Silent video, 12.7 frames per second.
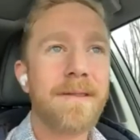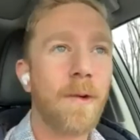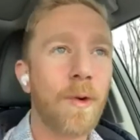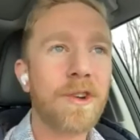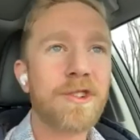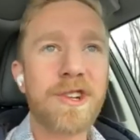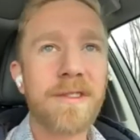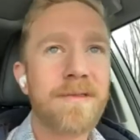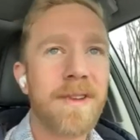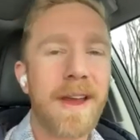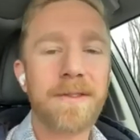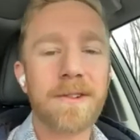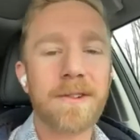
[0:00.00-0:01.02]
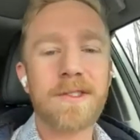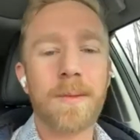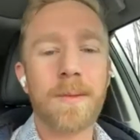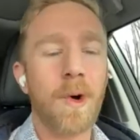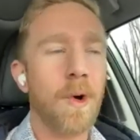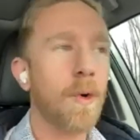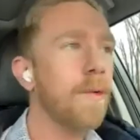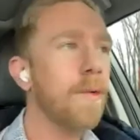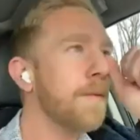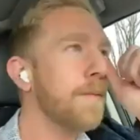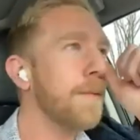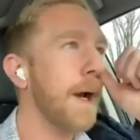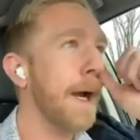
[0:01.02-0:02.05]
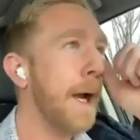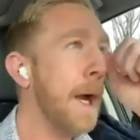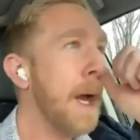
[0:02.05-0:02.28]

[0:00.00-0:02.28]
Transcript: Fortune favors the bold, right?